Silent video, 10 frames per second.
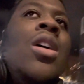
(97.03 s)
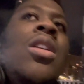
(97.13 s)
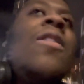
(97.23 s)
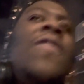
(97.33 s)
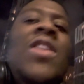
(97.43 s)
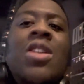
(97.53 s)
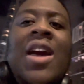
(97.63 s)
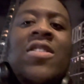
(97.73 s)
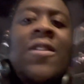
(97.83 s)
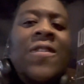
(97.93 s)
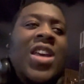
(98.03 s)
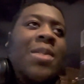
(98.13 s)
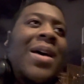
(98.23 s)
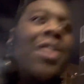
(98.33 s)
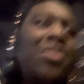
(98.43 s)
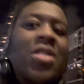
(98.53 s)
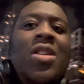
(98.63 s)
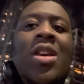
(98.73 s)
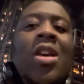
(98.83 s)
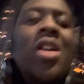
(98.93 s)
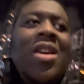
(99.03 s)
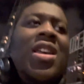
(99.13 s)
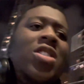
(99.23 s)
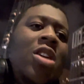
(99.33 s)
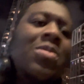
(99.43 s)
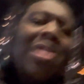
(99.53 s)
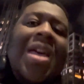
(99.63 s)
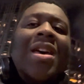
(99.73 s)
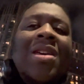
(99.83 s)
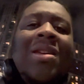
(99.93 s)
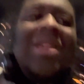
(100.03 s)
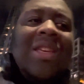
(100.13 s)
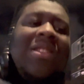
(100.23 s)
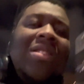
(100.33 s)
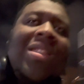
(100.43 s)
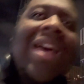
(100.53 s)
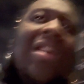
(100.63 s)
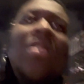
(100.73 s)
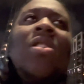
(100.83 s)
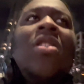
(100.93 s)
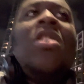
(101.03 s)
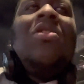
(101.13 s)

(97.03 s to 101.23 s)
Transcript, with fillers: The thing you have to think about uh, in terms of that is that you